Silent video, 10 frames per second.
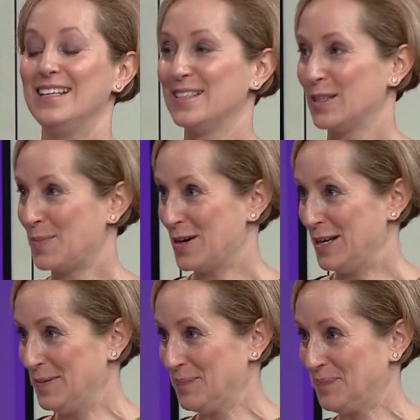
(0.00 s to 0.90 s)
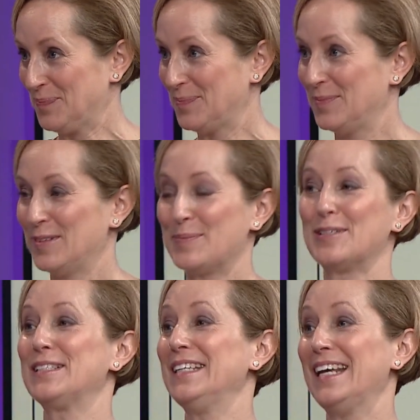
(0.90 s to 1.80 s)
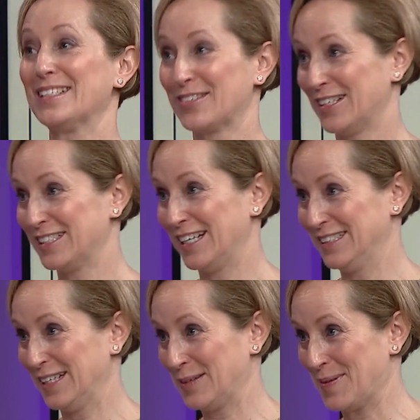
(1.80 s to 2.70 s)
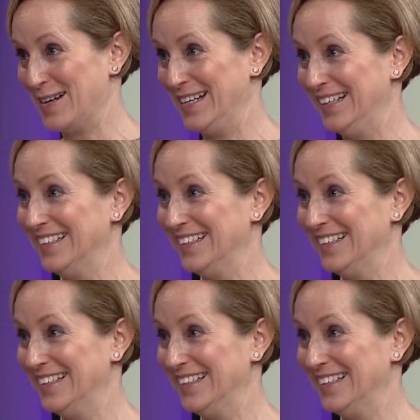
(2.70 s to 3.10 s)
he's at the party. The person he has a crush on is at the party.